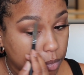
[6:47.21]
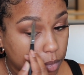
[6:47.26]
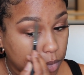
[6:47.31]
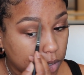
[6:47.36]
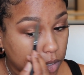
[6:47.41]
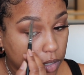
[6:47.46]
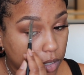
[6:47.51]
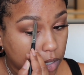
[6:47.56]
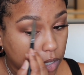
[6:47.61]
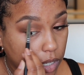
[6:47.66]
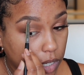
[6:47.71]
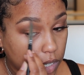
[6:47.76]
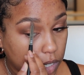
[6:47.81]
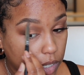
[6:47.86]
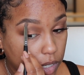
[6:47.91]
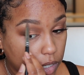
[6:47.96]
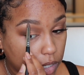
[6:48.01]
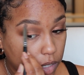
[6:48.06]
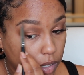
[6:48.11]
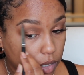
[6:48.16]
blend that
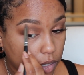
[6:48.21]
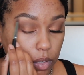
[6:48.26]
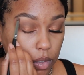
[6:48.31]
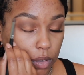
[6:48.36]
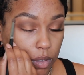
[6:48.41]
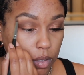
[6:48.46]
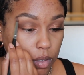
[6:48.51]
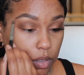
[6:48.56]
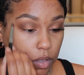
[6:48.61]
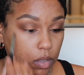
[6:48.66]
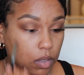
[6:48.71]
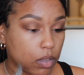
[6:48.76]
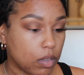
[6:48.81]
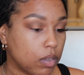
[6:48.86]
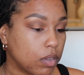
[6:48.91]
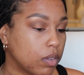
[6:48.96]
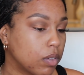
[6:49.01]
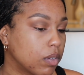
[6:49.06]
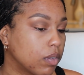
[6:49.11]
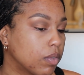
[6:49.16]
in.
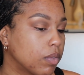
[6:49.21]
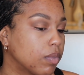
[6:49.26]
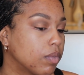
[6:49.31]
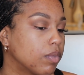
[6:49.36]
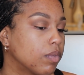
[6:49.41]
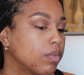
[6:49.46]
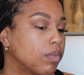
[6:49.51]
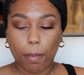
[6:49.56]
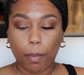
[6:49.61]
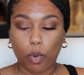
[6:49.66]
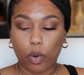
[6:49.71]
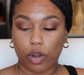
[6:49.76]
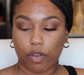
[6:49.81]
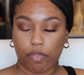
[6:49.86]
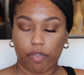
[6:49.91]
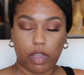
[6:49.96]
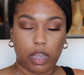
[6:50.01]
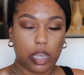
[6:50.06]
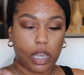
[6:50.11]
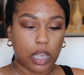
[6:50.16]

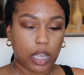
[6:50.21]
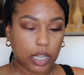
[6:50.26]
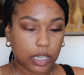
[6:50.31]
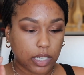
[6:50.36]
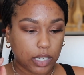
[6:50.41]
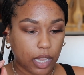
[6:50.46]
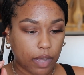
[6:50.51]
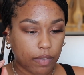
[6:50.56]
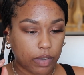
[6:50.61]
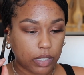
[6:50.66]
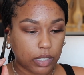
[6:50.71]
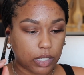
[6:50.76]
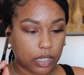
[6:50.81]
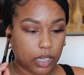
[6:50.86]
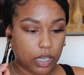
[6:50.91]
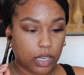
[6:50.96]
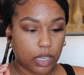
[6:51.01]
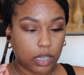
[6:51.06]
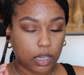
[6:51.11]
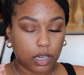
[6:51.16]
Morphe
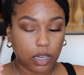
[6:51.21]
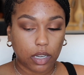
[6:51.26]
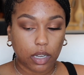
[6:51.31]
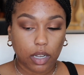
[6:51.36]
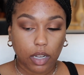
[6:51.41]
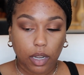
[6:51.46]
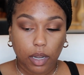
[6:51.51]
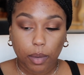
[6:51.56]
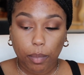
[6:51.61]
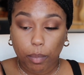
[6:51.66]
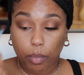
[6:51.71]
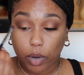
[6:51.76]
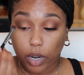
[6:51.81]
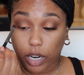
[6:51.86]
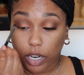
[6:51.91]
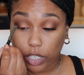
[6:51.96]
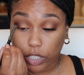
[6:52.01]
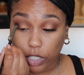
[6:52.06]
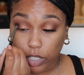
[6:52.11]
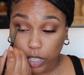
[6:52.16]
E17
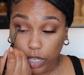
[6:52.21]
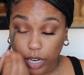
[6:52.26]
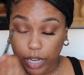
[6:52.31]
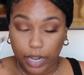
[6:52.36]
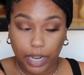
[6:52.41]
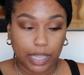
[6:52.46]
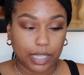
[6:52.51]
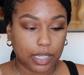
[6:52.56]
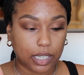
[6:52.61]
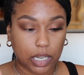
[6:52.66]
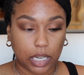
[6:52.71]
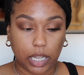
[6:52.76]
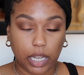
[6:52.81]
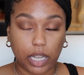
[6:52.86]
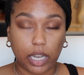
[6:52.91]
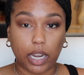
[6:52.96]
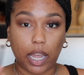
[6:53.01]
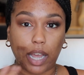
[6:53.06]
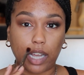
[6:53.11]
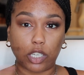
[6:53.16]
brush, and it's
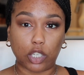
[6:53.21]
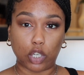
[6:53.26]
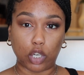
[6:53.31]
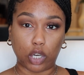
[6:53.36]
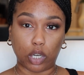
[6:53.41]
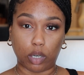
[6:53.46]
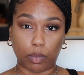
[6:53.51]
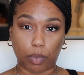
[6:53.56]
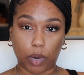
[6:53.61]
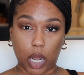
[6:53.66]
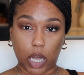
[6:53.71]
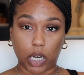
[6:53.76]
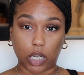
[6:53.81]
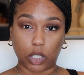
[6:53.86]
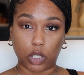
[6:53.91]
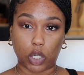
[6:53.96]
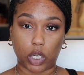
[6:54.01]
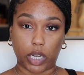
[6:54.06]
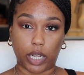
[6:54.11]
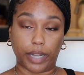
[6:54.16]
clean. It has no
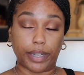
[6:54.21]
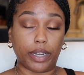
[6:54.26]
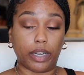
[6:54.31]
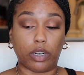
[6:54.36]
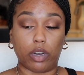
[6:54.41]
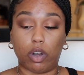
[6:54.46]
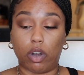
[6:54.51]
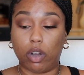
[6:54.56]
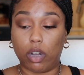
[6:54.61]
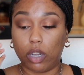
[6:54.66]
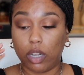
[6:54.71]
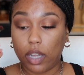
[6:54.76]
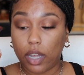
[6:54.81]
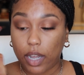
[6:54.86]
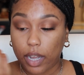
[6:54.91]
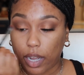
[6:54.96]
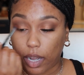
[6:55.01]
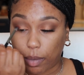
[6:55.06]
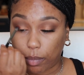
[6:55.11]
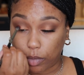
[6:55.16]
product on it at all.
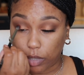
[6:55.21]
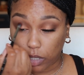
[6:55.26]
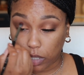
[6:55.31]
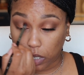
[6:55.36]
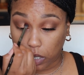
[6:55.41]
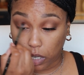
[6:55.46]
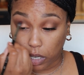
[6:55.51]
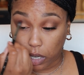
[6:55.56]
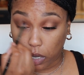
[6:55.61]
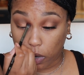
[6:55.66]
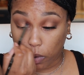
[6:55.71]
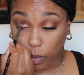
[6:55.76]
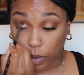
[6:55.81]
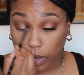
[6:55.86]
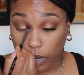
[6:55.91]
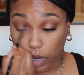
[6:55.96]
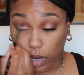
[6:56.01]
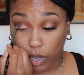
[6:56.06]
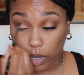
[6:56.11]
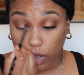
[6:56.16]
I'm just gonna go
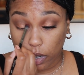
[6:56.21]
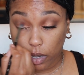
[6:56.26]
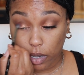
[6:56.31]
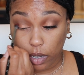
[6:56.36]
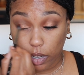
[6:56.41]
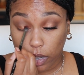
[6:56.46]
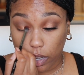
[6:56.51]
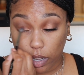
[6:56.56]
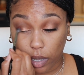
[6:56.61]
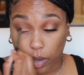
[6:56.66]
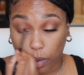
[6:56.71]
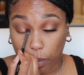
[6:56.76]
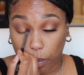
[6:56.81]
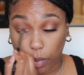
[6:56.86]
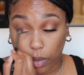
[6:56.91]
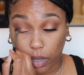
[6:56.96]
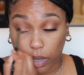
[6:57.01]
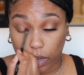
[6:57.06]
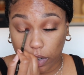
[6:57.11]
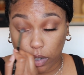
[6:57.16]
in and
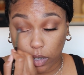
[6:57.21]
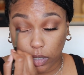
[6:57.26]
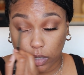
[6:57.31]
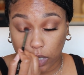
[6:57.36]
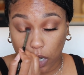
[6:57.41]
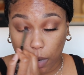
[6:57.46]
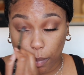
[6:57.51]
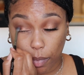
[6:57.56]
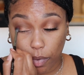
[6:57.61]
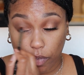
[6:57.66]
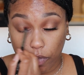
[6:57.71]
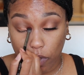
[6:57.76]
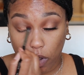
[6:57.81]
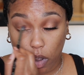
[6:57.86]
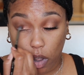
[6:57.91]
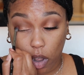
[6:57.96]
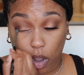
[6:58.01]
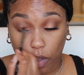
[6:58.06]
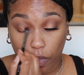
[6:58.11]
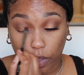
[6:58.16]
blend on top of
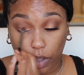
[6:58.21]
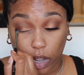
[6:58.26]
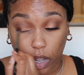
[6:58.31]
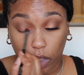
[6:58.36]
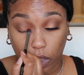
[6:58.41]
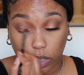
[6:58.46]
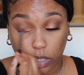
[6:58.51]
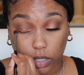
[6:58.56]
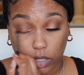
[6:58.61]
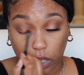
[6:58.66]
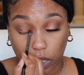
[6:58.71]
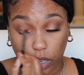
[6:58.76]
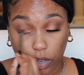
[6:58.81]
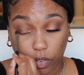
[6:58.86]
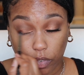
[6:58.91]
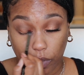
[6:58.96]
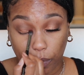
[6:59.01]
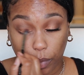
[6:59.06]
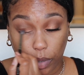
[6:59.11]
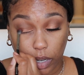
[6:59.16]
all the colors,
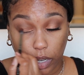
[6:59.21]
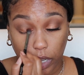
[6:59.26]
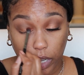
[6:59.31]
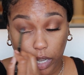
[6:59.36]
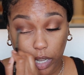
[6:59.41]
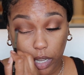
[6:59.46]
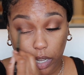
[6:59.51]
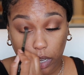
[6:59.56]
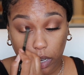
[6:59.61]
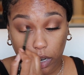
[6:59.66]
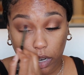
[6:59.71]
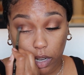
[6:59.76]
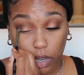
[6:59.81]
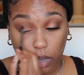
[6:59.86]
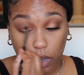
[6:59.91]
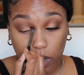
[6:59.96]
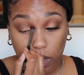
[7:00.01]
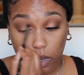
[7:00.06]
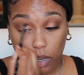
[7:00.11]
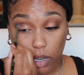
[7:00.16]
starting from the lid
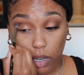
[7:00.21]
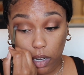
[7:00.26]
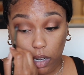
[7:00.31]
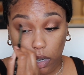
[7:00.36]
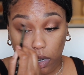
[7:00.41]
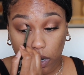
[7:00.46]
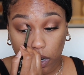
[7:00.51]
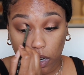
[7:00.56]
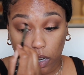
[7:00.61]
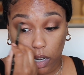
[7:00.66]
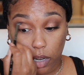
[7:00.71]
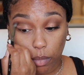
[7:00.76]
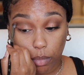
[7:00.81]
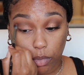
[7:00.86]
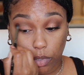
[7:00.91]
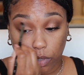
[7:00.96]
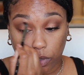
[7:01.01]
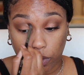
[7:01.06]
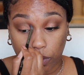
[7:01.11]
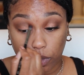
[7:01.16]

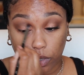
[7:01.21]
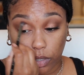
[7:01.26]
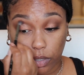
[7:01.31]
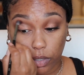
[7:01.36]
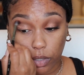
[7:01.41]
up to the